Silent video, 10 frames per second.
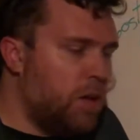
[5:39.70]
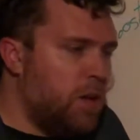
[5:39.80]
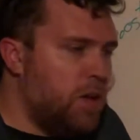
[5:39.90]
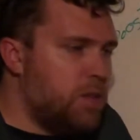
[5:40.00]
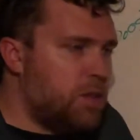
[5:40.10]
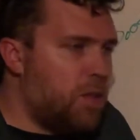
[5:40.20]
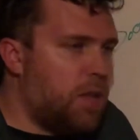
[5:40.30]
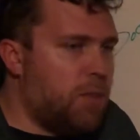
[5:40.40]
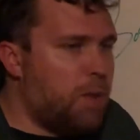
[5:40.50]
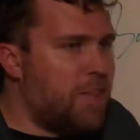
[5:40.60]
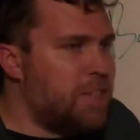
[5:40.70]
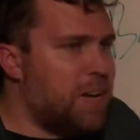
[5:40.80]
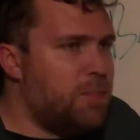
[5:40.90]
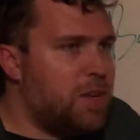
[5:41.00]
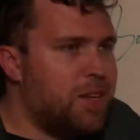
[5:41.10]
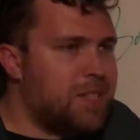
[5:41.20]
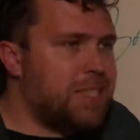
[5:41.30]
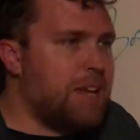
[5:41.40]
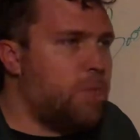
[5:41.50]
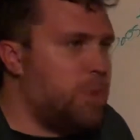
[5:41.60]
So then by the time you get to
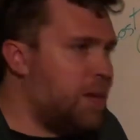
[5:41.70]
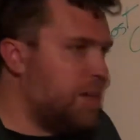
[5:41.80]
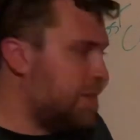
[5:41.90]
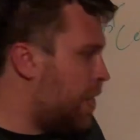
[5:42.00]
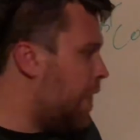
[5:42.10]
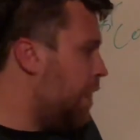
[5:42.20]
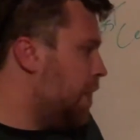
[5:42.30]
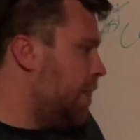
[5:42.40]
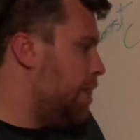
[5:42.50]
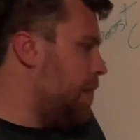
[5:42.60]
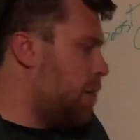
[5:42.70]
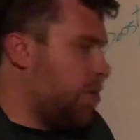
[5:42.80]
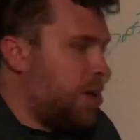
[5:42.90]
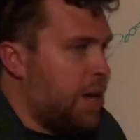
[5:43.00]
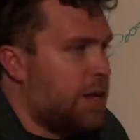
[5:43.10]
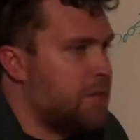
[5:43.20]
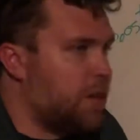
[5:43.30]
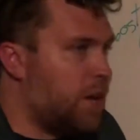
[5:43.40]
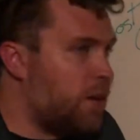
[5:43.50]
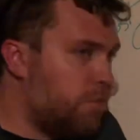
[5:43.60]
7 psi, now the gate's
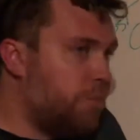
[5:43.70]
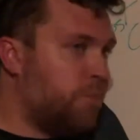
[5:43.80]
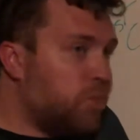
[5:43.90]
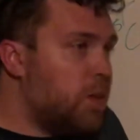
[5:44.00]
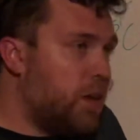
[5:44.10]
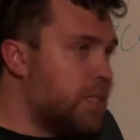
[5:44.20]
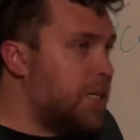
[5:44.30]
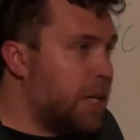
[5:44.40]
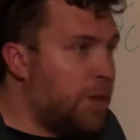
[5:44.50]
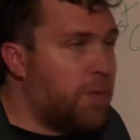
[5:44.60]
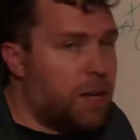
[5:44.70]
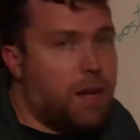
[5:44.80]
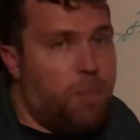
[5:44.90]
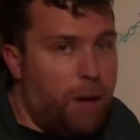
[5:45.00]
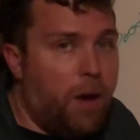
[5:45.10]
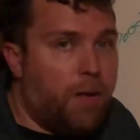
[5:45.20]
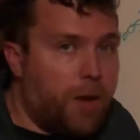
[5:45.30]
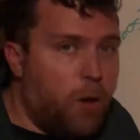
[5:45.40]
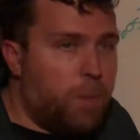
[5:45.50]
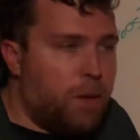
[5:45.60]
like a significant amount
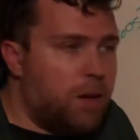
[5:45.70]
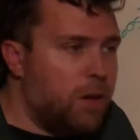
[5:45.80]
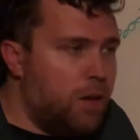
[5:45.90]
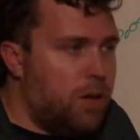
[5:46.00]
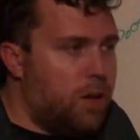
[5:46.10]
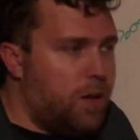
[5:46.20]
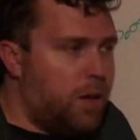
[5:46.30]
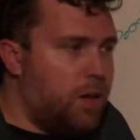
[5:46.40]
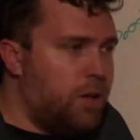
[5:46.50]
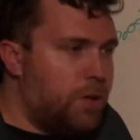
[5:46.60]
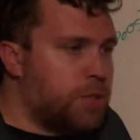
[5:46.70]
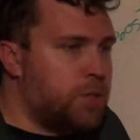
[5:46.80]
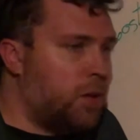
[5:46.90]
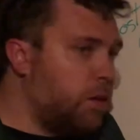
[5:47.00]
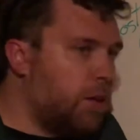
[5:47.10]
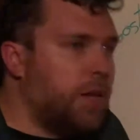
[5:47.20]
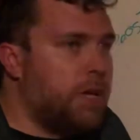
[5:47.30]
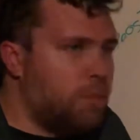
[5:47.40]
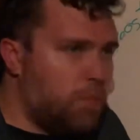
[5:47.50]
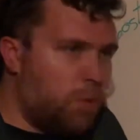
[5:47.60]
open, and you're struggling
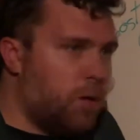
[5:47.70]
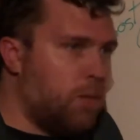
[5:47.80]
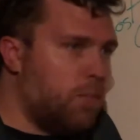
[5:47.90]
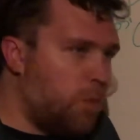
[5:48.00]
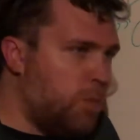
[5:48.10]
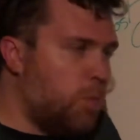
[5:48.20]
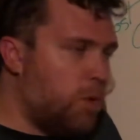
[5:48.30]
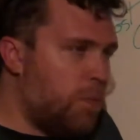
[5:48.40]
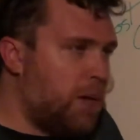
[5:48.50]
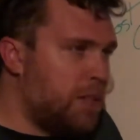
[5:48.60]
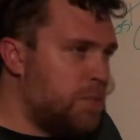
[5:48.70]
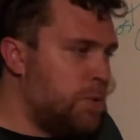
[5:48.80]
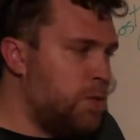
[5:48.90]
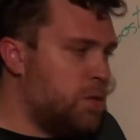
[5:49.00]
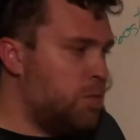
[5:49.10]
even more to make this boost.